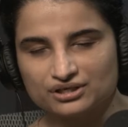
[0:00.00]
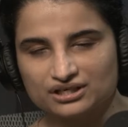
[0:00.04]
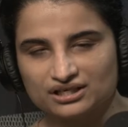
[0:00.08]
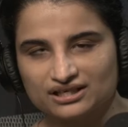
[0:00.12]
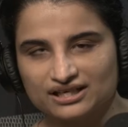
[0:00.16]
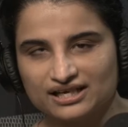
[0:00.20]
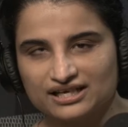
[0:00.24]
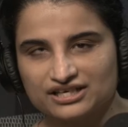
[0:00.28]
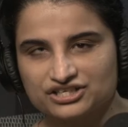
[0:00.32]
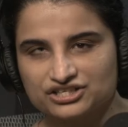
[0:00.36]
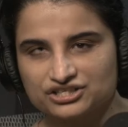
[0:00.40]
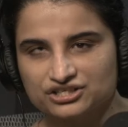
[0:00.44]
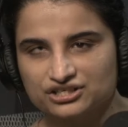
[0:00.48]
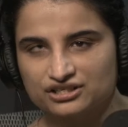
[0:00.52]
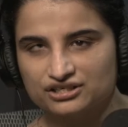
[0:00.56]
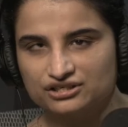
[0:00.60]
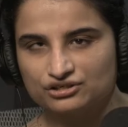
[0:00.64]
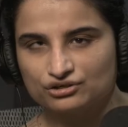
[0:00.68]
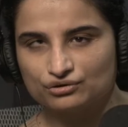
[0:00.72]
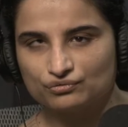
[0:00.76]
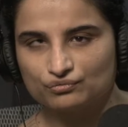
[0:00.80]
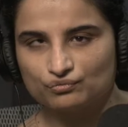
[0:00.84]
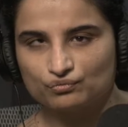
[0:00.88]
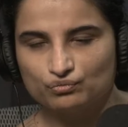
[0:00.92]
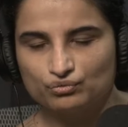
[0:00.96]
collection,
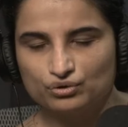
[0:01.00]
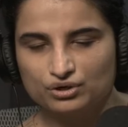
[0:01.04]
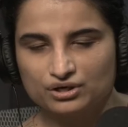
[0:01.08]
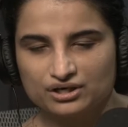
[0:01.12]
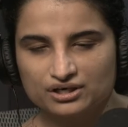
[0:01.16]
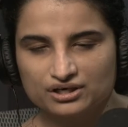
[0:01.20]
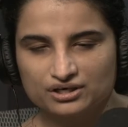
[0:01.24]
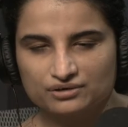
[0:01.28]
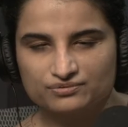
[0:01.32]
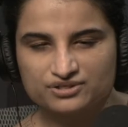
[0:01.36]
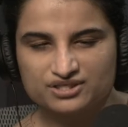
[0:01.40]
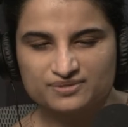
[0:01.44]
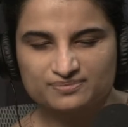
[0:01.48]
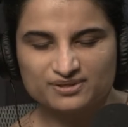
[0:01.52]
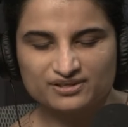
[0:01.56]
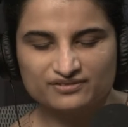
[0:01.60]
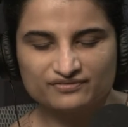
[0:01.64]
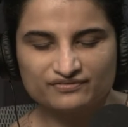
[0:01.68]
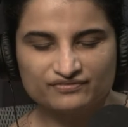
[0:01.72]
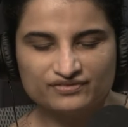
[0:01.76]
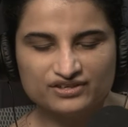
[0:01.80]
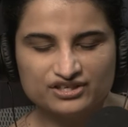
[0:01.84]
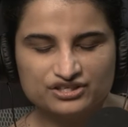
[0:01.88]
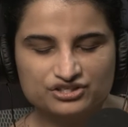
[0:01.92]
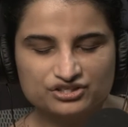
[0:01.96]
your work was being
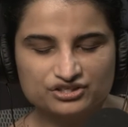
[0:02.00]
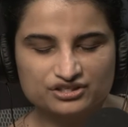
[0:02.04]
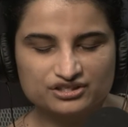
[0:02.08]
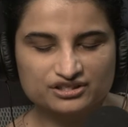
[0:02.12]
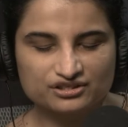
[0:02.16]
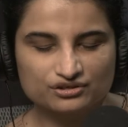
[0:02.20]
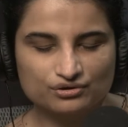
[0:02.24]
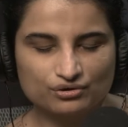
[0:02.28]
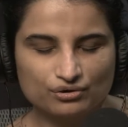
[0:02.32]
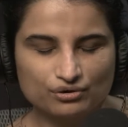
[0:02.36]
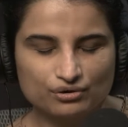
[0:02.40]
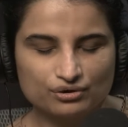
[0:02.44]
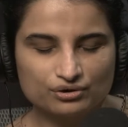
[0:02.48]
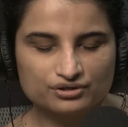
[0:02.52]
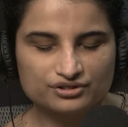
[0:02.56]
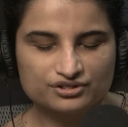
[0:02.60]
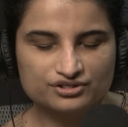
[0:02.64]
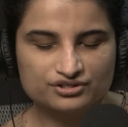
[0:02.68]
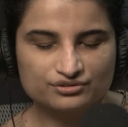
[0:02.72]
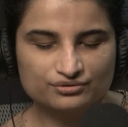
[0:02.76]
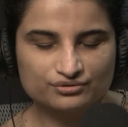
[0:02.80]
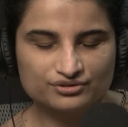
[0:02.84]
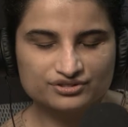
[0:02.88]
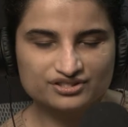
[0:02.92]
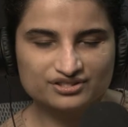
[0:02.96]
featured in all
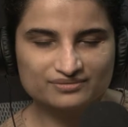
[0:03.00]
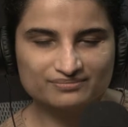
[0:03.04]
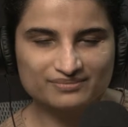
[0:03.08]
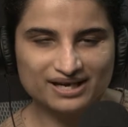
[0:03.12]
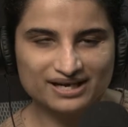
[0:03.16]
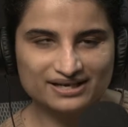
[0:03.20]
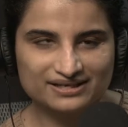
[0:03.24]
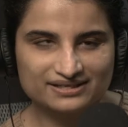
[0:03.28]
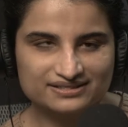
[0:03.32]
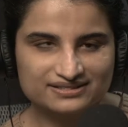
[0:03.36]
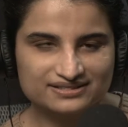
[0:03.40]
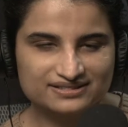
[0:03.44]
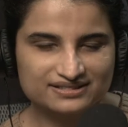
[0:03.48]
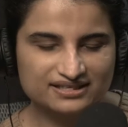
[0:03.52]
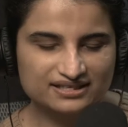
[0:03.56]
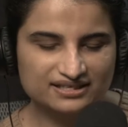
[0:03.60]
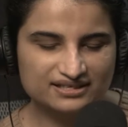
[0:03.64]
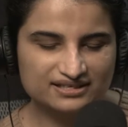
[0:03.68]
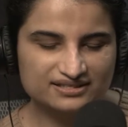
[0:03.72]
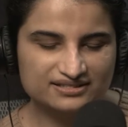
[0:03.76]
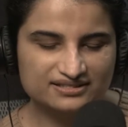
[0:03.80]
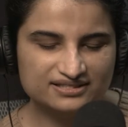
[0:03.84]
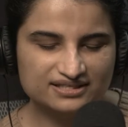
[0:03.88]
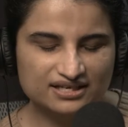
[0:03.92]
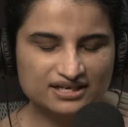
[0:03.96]
sorts of
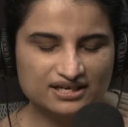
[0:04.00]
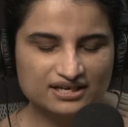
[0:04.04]
magazines.